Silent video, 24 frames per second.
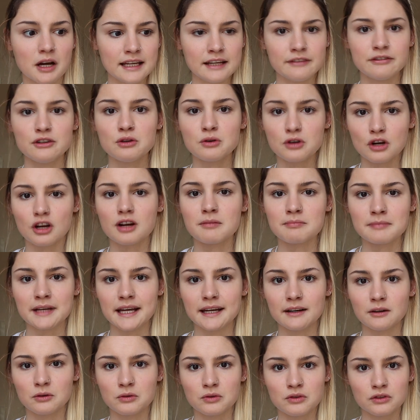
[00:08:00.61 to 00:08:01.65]
but if you cook a
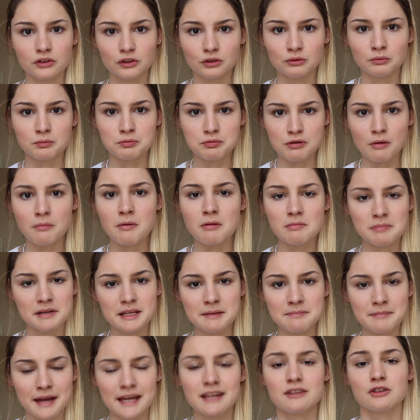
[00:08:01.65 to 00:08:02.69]
meal, you'll
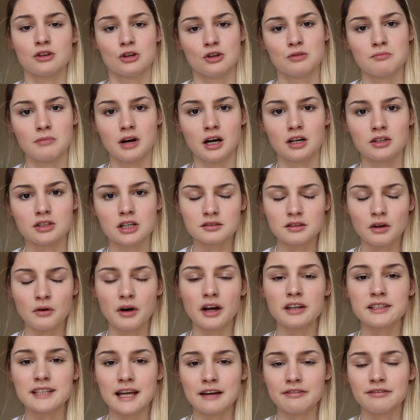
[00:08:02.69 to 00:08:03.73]
probably make too much. So
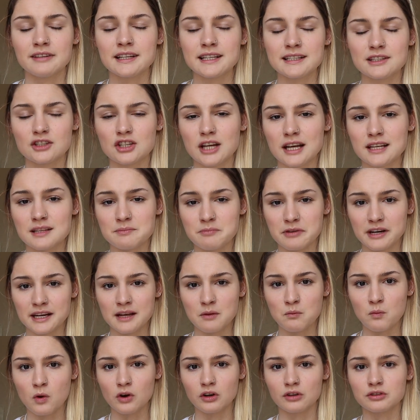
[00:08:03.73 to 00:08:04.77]
I'd definitely suggest bring
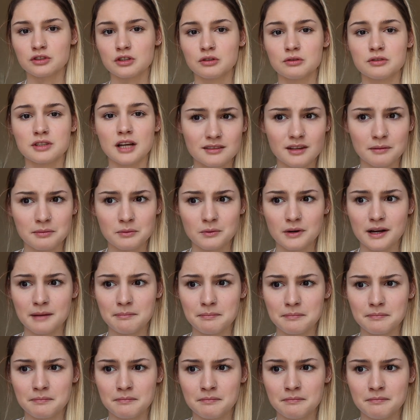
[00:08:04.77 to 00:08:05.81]
in 1 or 2 Tupperware.